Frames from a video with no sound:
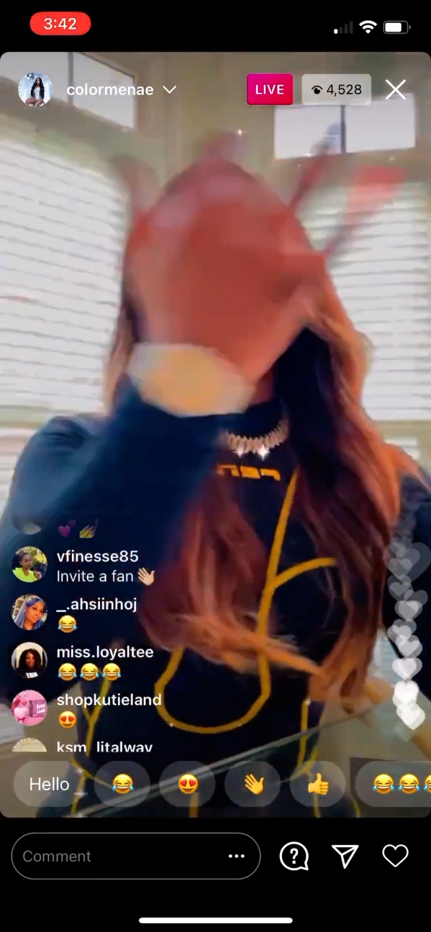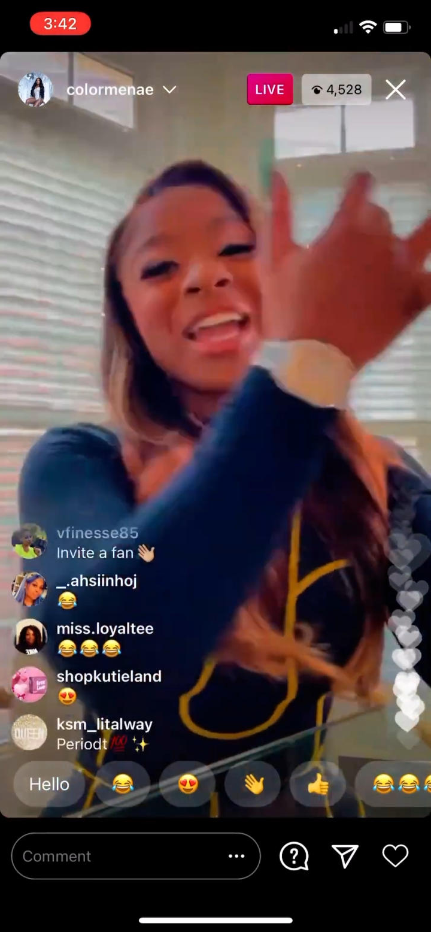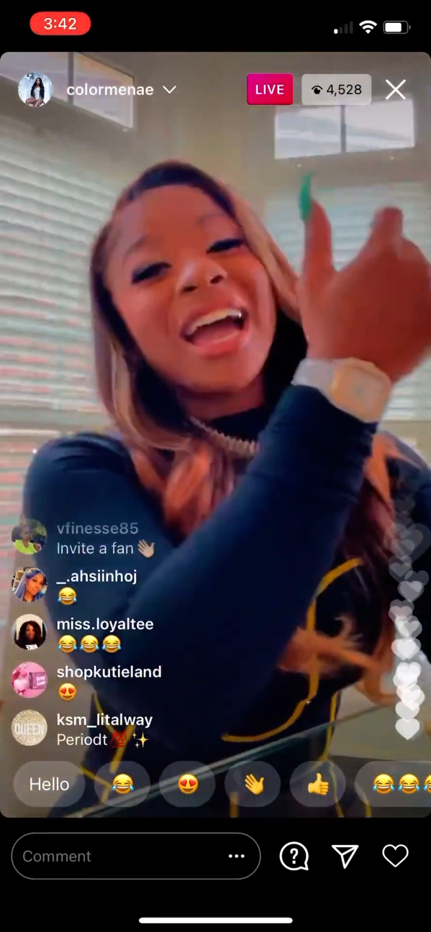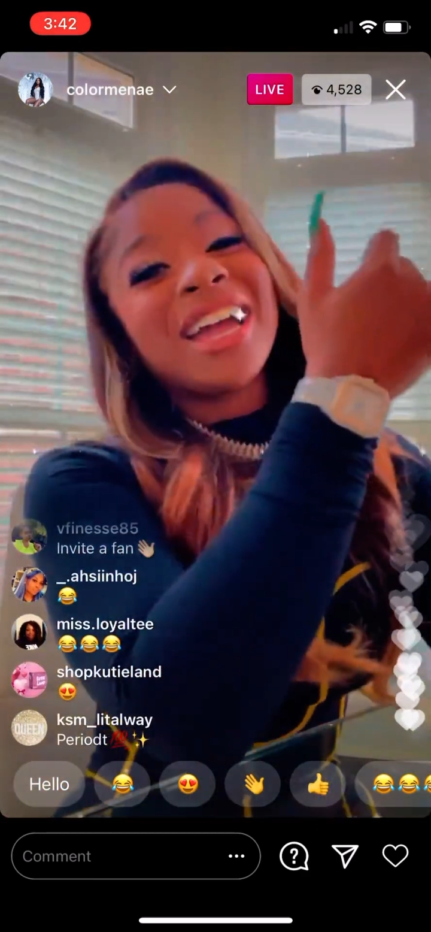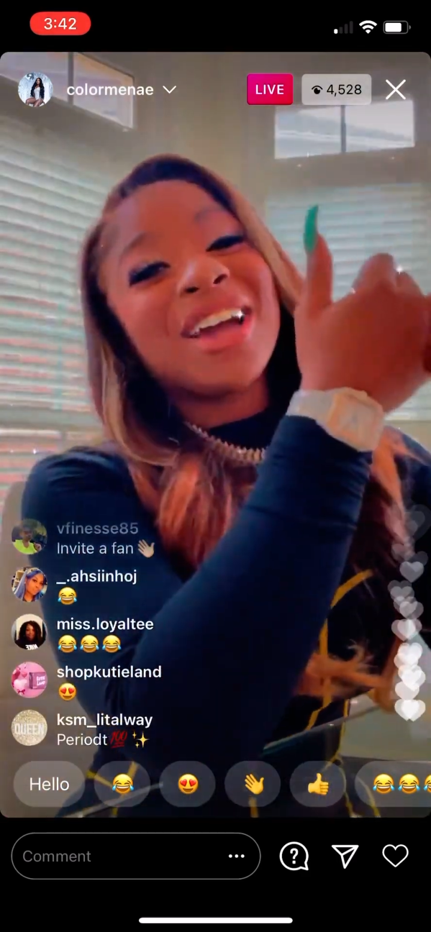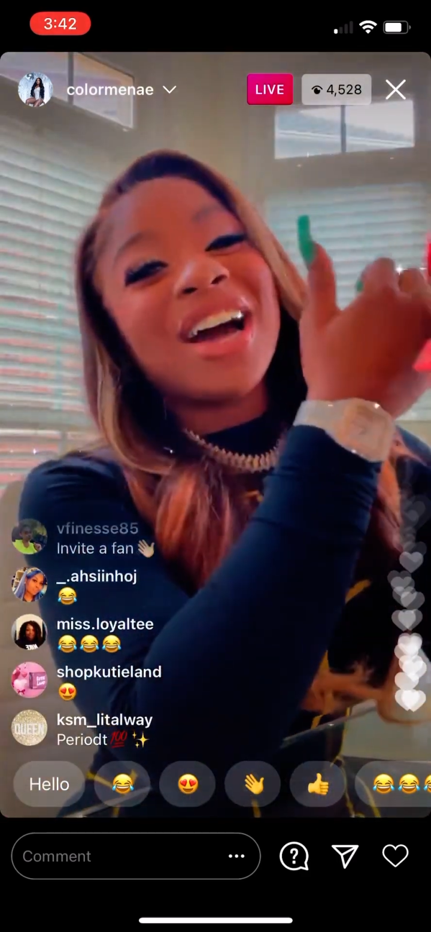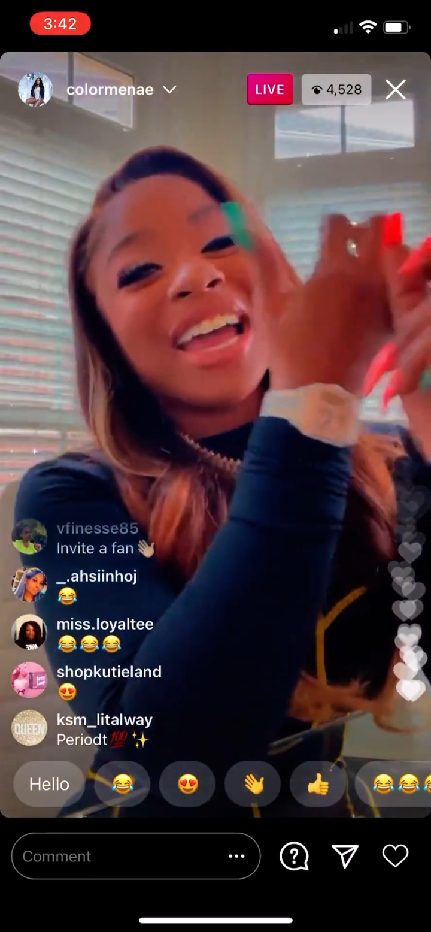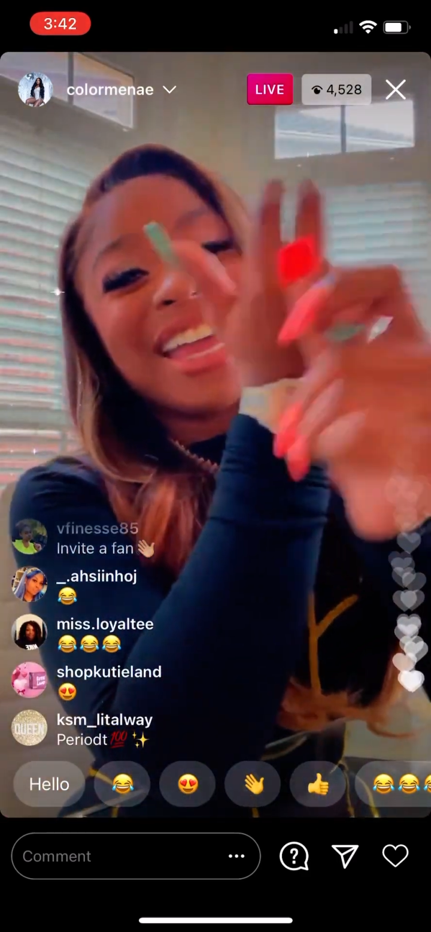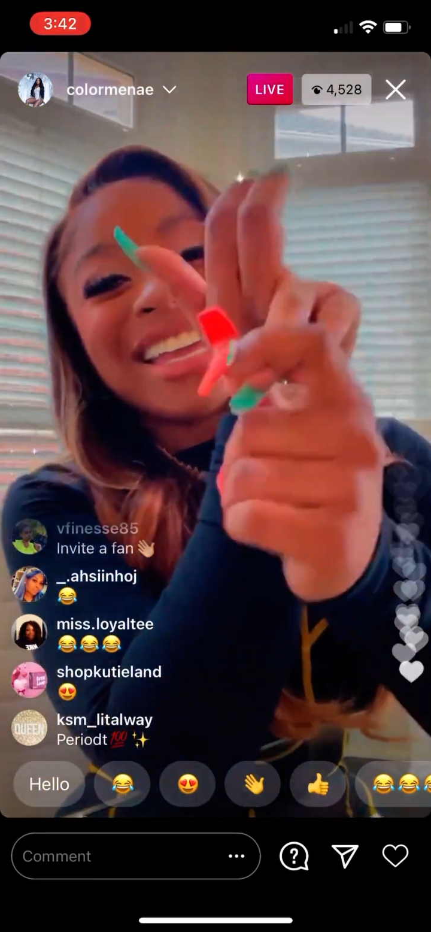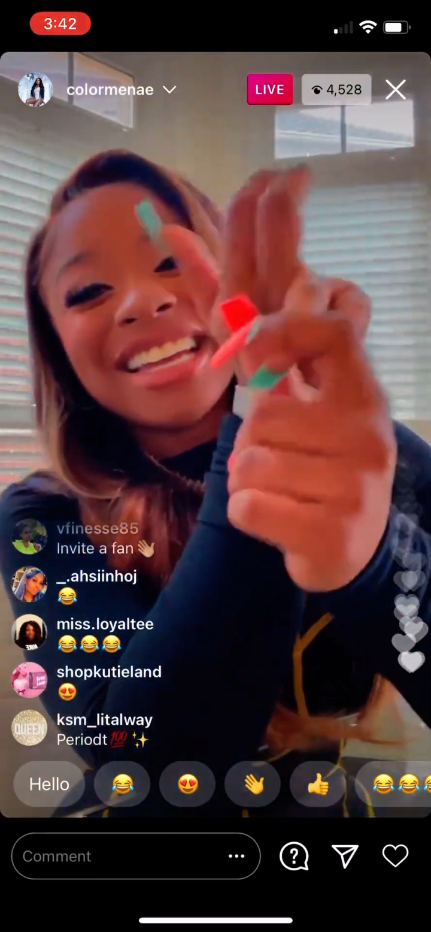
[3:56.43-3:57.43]
and how y'all
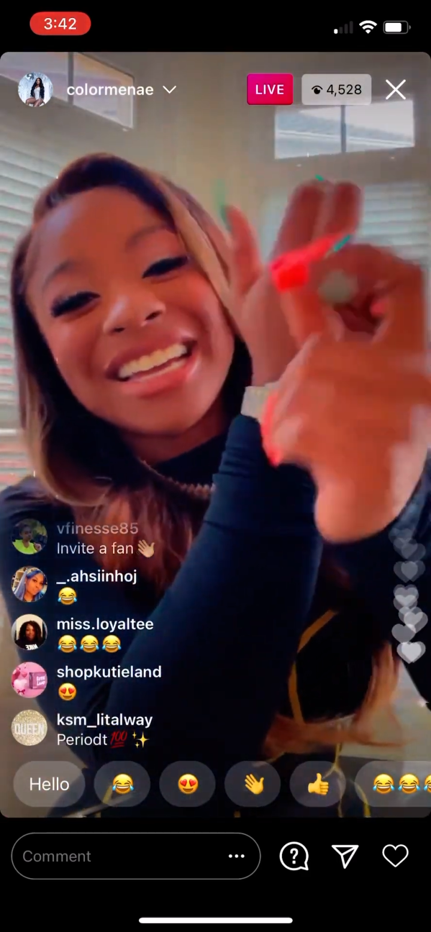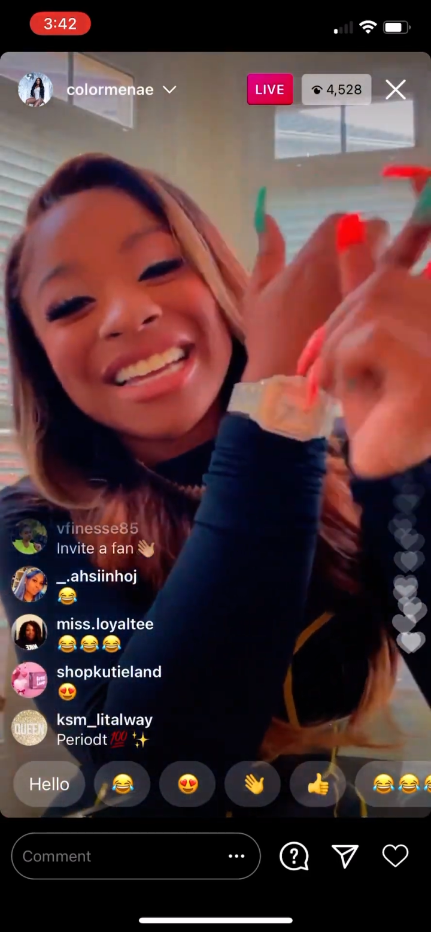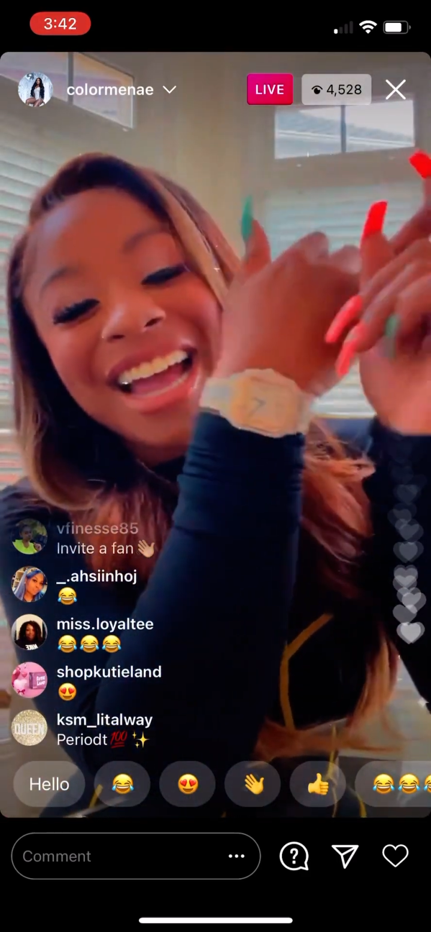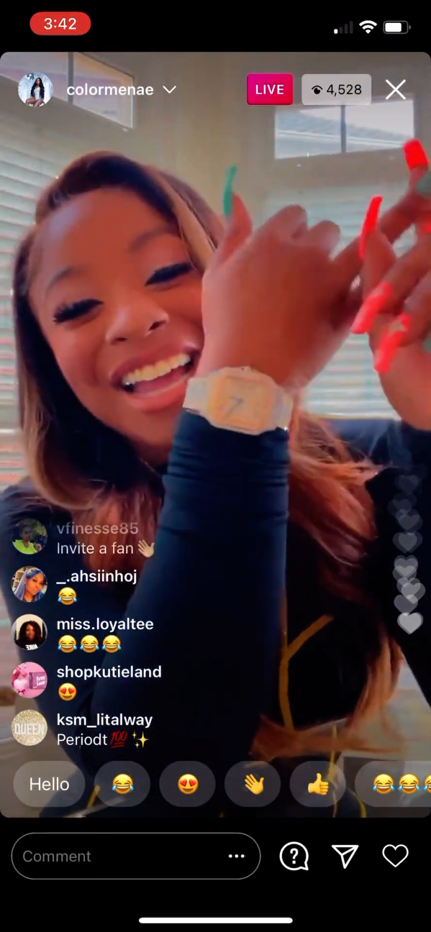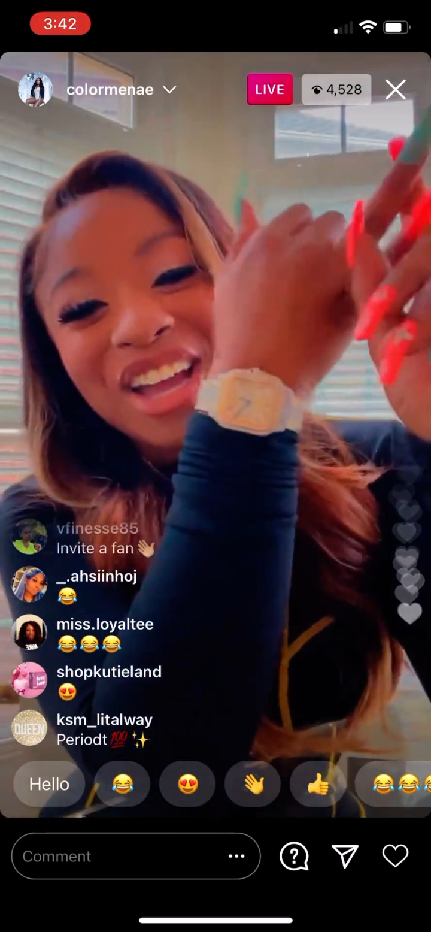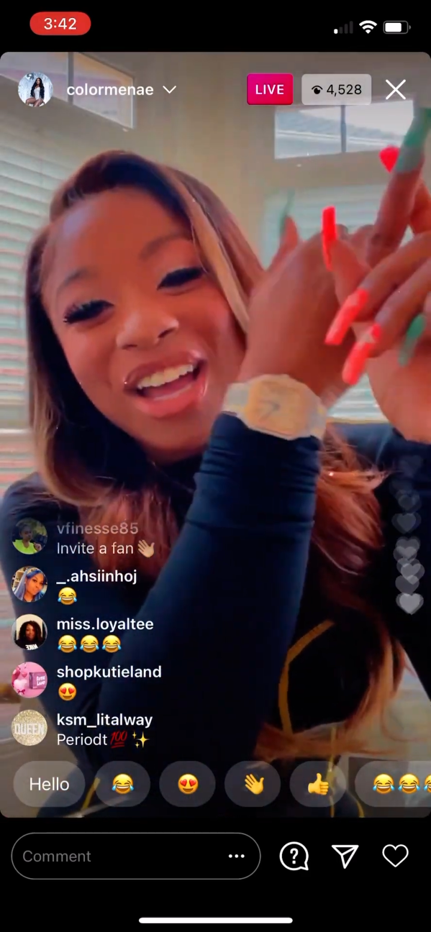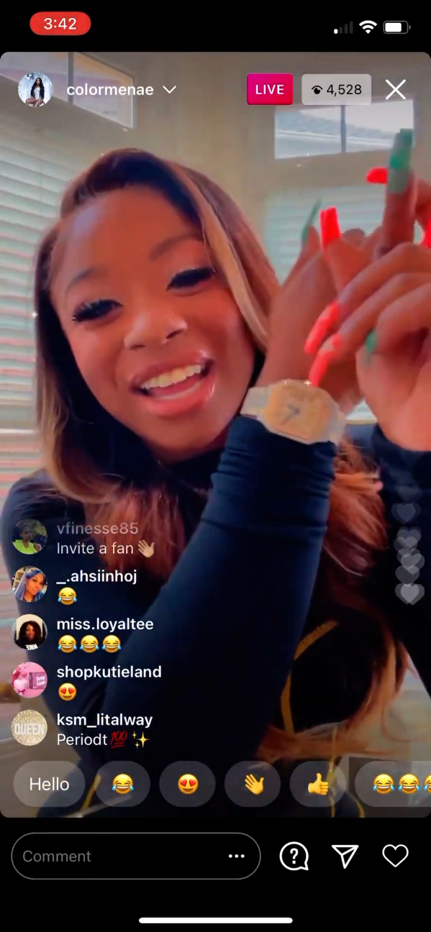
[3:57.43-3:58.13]
hated how y'all